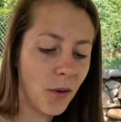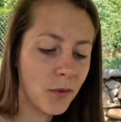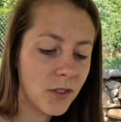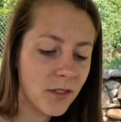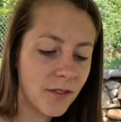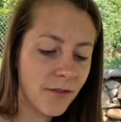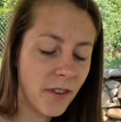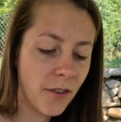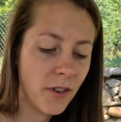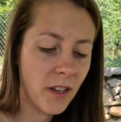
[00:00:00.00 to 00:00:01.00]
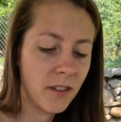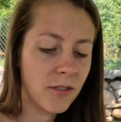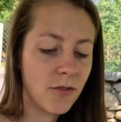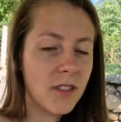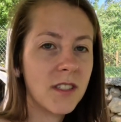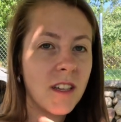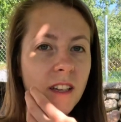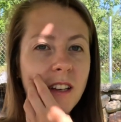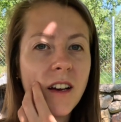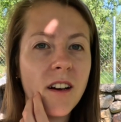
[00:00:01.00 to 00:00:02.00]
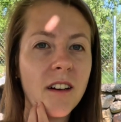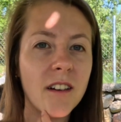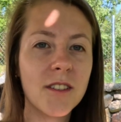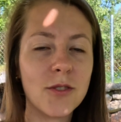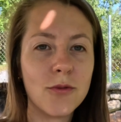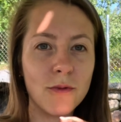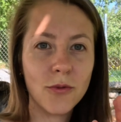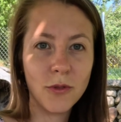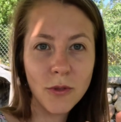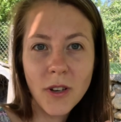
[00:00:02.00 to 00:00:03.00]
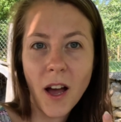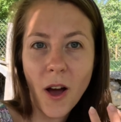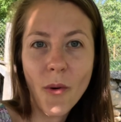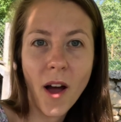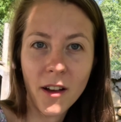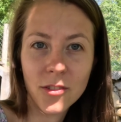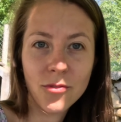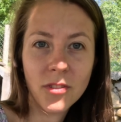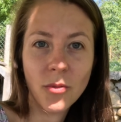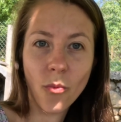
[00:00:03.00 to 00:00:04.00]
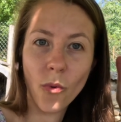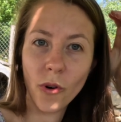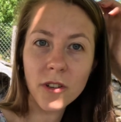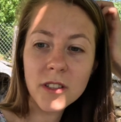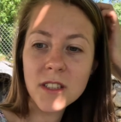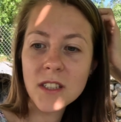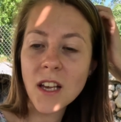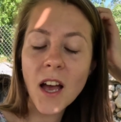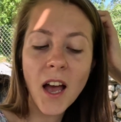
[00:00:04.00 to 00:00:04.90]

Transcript: which is very interesting to look how actually works.